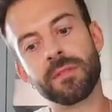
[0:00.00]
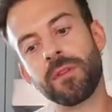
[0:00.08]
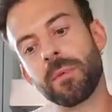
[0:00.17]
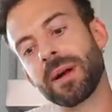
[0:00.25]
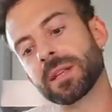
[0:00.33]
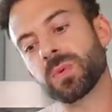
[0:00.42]
for
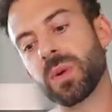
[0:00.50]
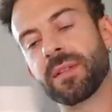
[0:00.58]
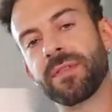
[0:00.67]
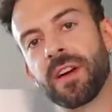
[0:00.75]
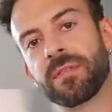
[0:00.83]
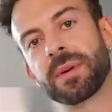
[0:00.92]
about
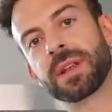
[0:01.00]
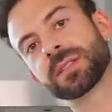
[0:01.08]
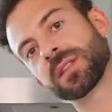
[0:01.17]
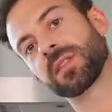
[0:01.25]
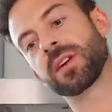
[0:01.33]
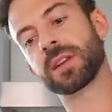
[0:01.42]
25 minutes to
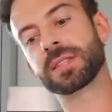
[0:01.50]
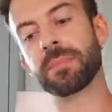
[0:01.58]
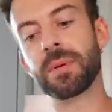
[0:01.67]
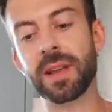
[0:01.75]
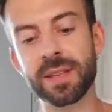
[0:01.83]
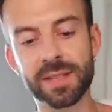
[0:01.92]
30
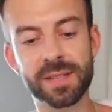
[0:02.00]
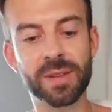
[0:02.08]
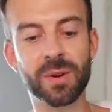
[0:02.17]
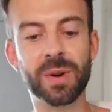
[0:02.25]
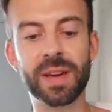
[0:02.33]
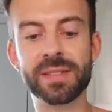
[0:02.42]
minutes
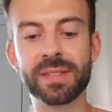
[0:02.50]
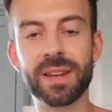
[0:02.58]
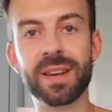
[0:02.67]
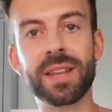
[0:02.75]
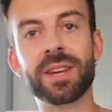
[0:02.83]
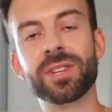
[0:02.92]
until it's
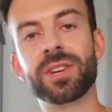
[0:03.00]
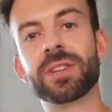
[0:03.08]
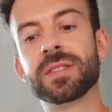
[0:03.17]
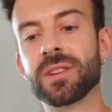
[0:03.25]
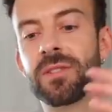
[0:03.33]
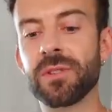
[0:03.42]

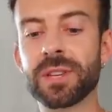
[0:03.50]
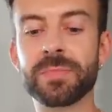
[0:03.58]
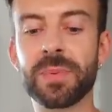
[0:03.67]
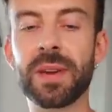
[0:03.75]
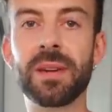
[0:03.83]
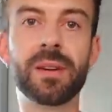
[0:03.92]
delicious,
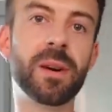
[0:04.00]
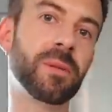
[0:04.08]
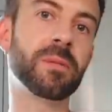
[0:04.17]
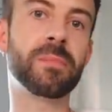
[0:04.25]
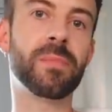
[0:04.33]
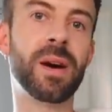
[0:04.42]
crispy,
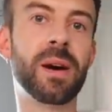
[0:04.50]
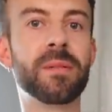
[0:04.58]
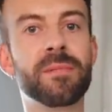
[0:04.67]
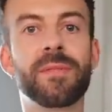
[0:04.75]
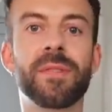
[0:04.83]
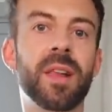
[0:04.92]
golden brown,
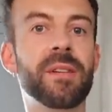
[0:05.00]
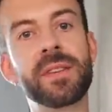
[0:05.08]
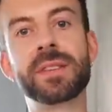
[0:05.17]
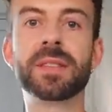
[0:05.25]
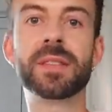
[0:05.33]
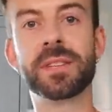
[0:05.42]
fluffy to the